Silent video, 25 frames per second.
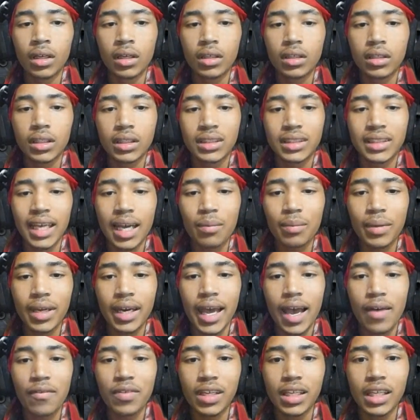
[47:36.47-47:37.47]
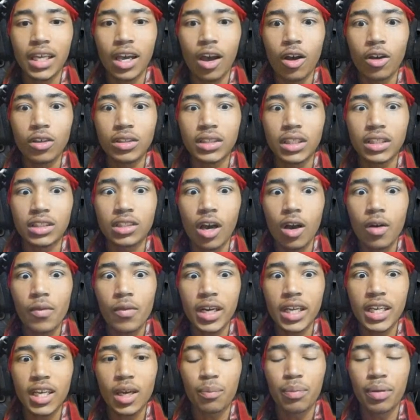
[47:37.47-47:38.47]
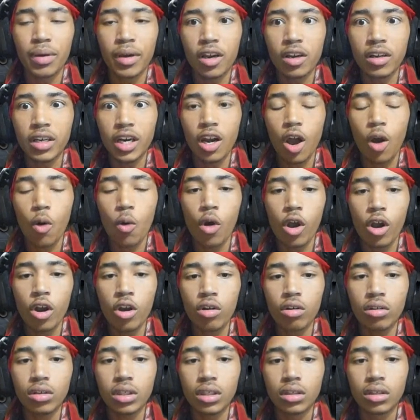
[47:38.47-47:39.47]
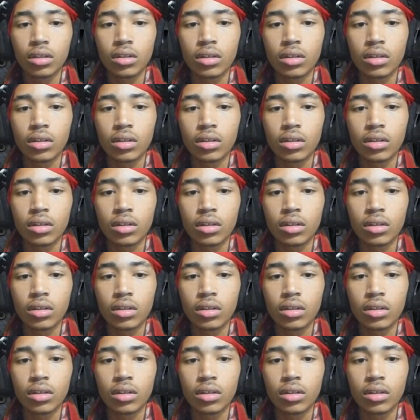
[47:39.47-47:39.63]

Does that mean Heavenly Host has already appeared in our world?